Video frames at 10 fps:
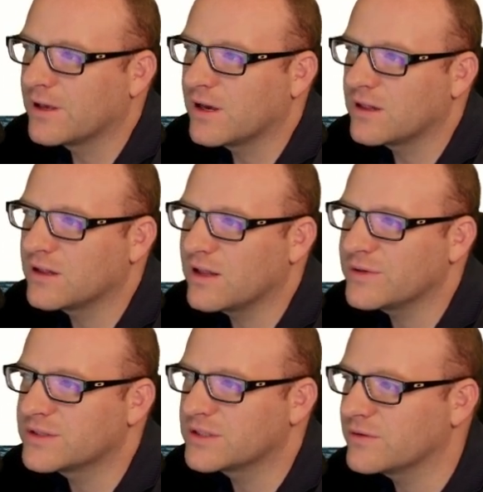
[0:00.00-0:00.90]
And then let me
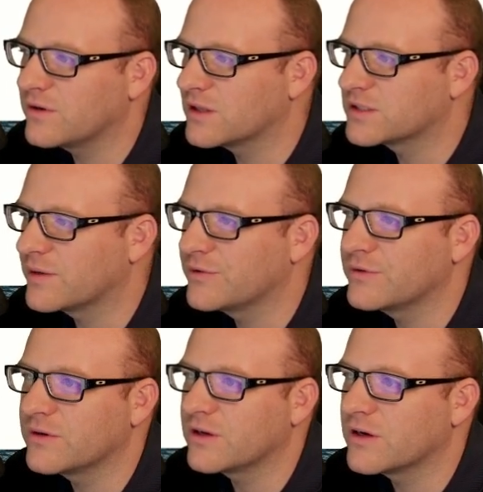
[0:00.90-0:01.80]
see what else I'm
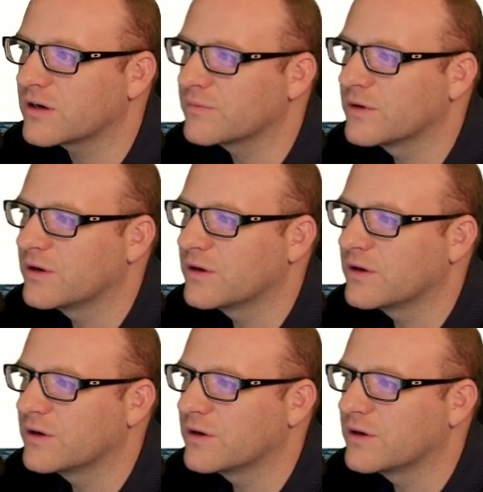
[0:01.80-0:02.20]
doing here.